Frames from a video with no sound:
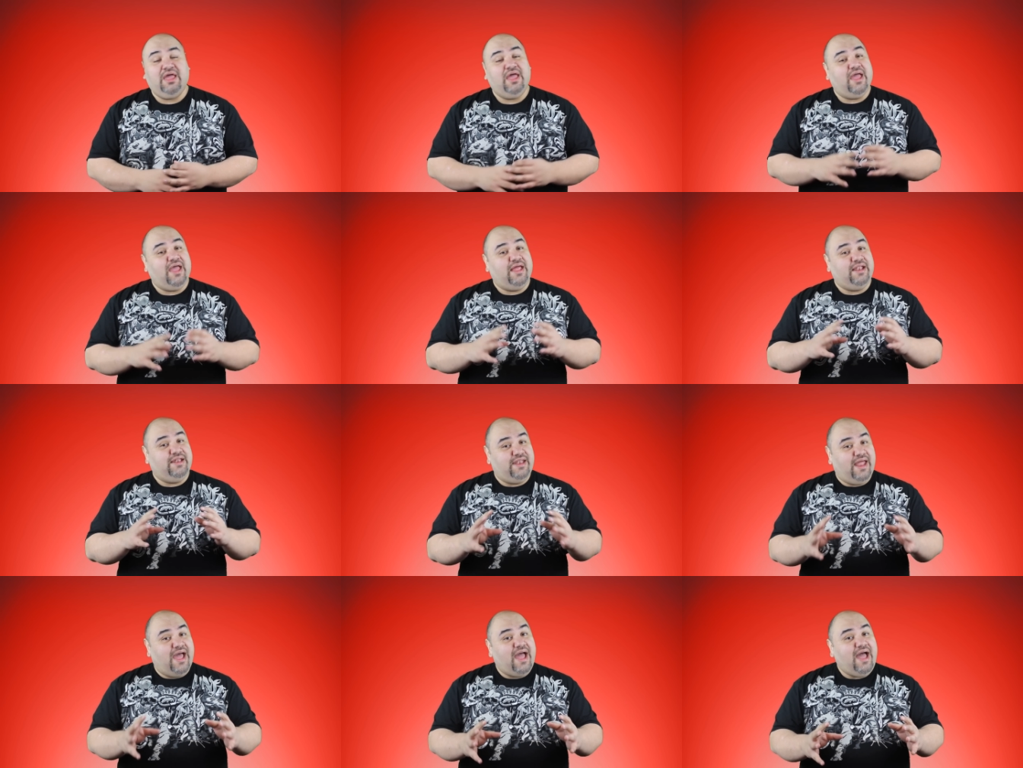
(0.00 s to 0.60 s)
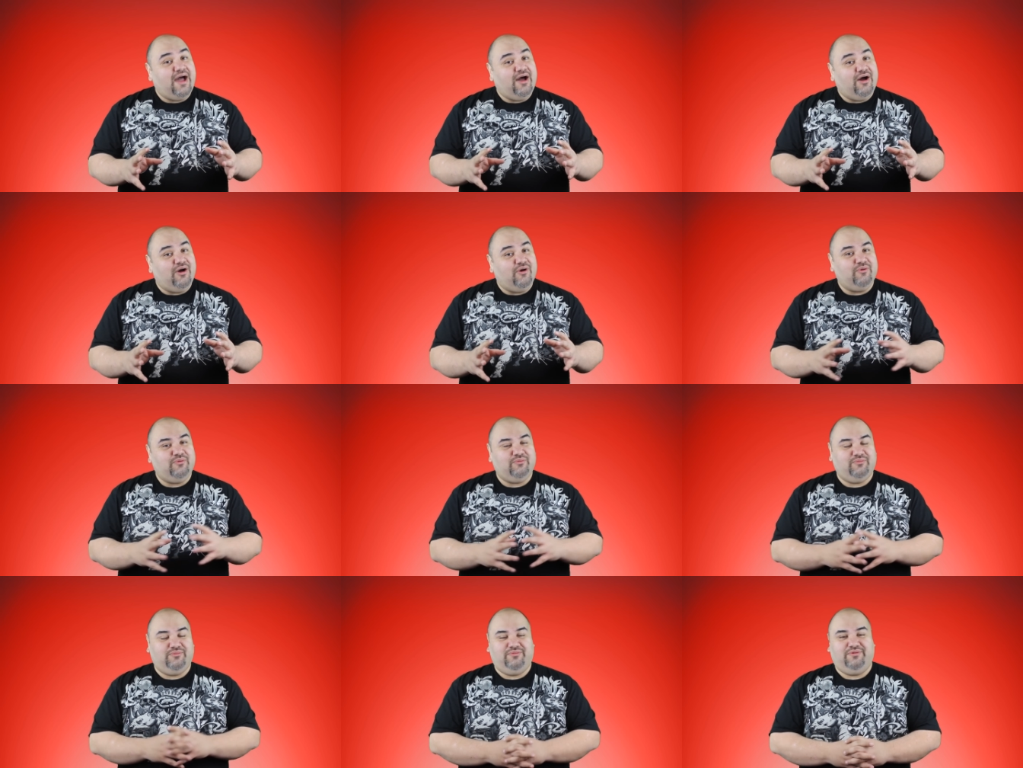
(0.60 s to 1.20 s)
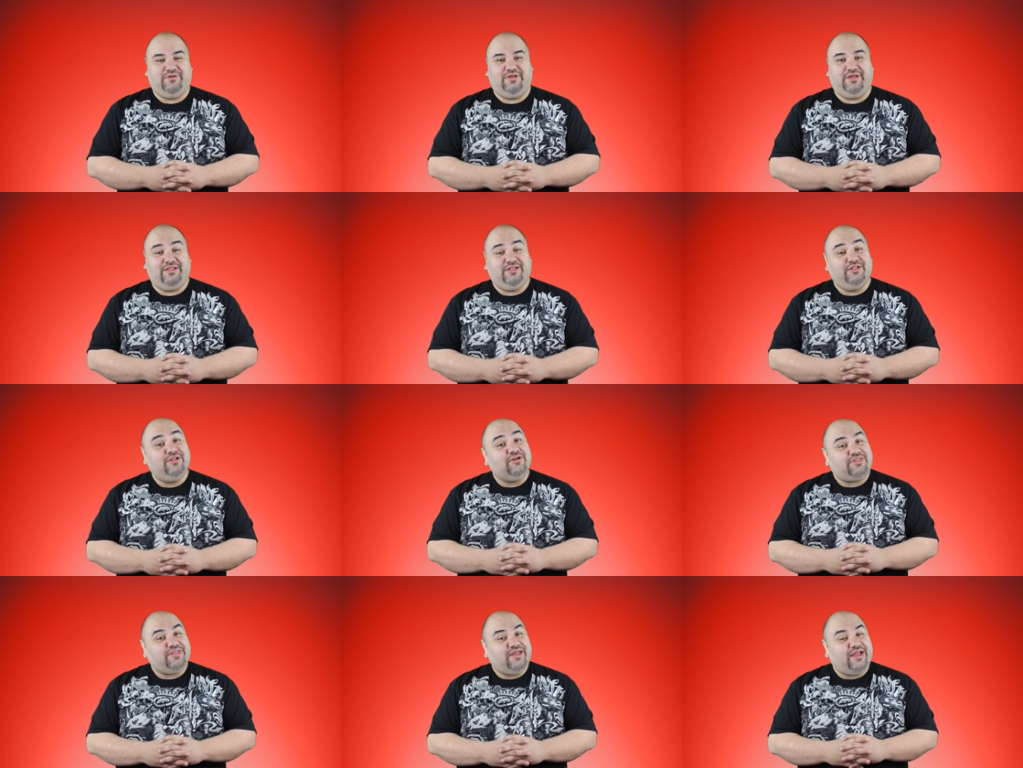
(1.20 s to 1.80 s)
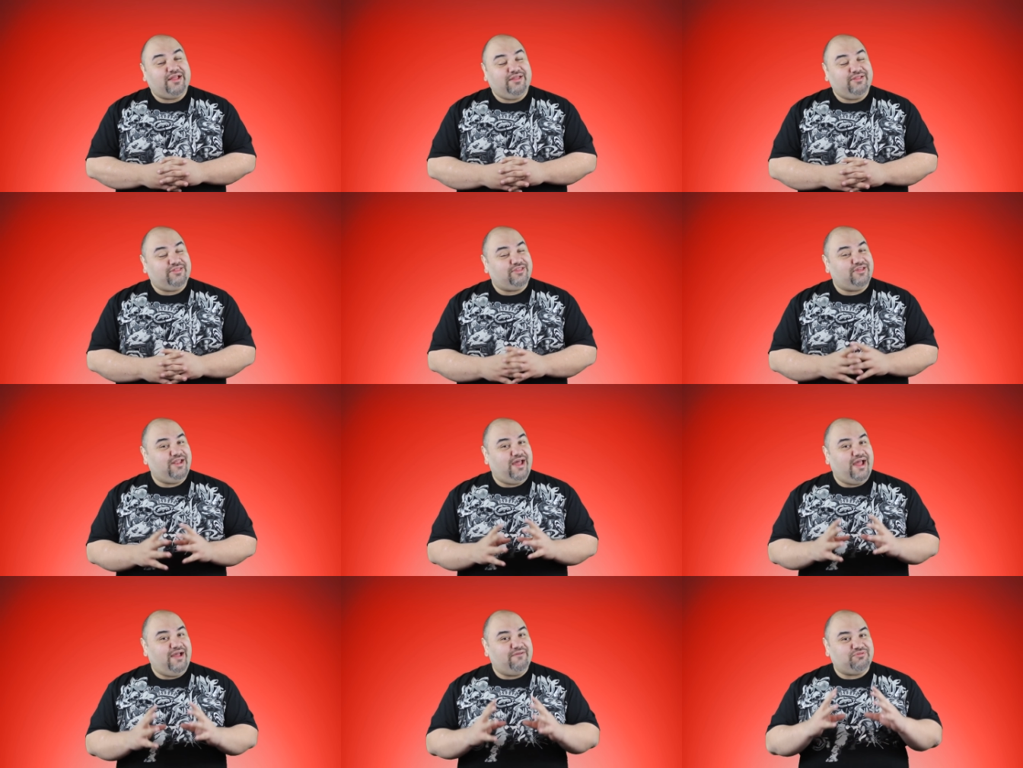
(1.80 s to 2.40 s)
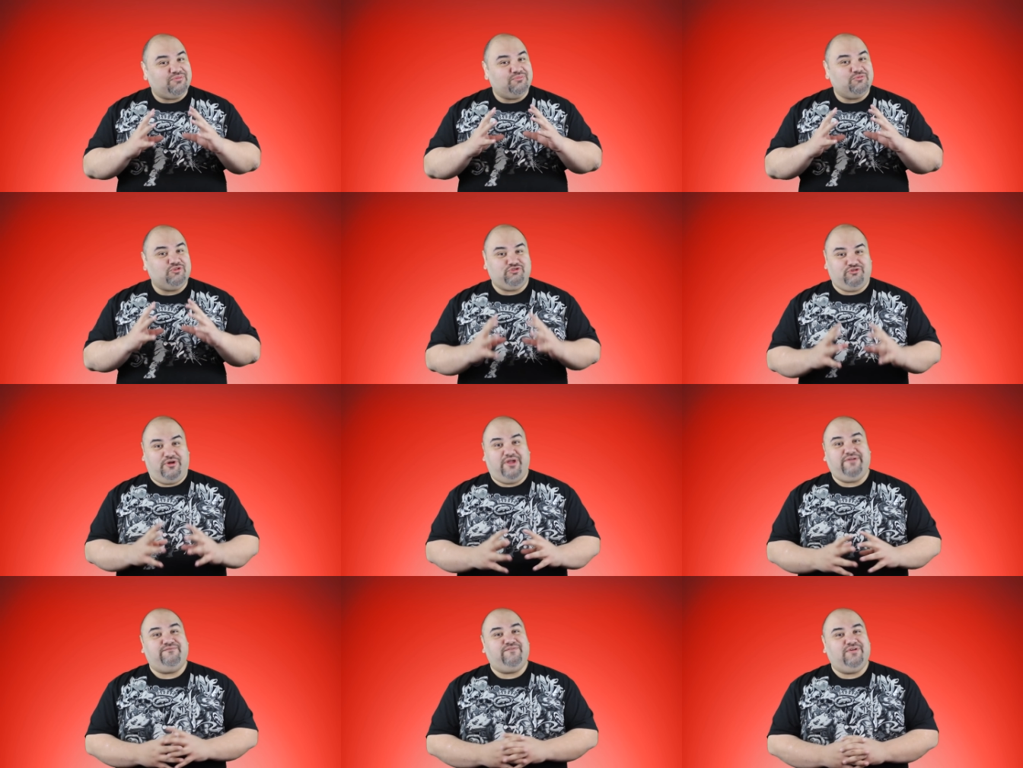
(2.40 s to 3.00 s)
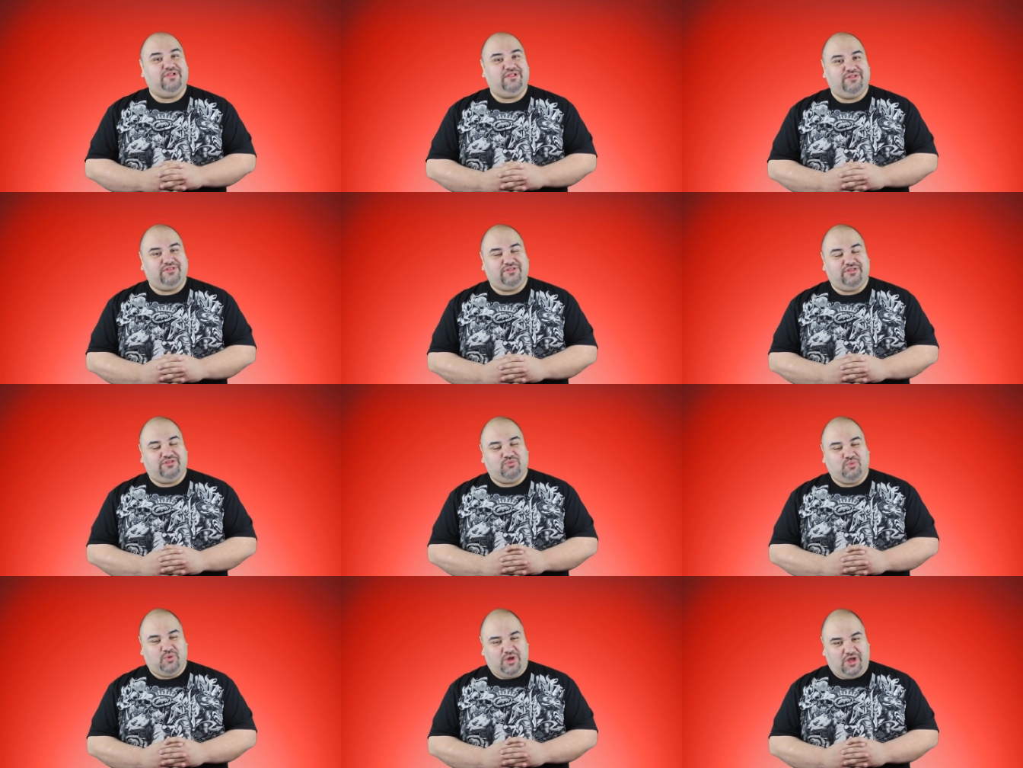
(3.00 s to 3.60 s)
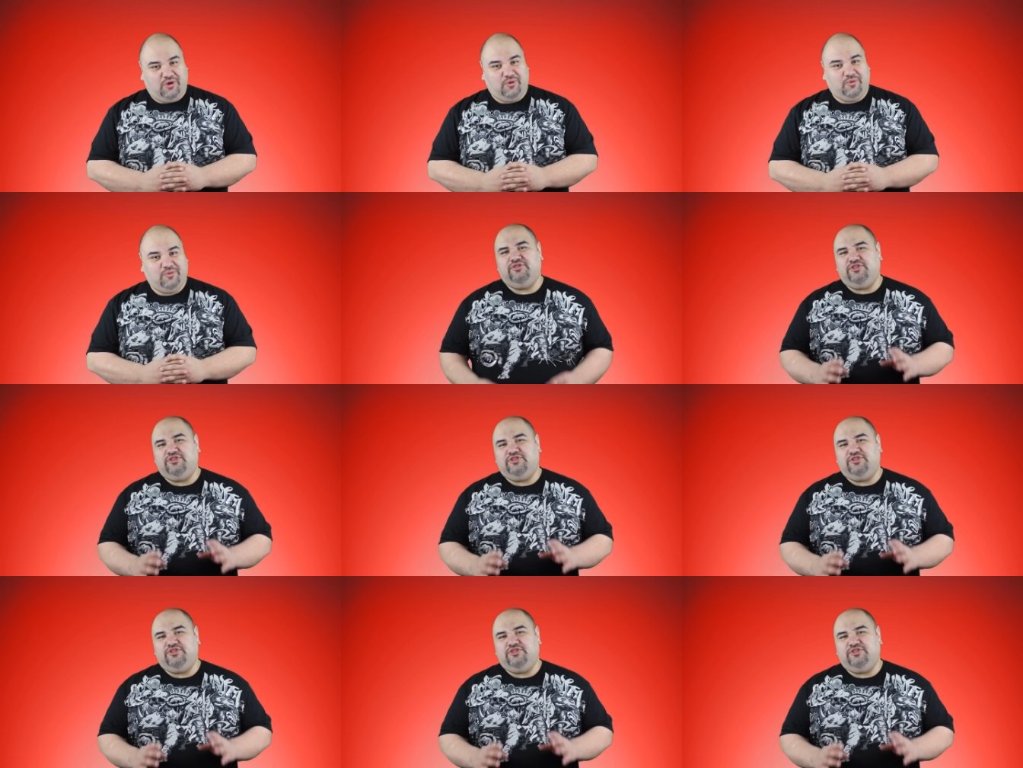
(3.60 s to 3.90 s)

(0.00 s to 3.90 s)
And now, it looks like it's going to have some great villains as well.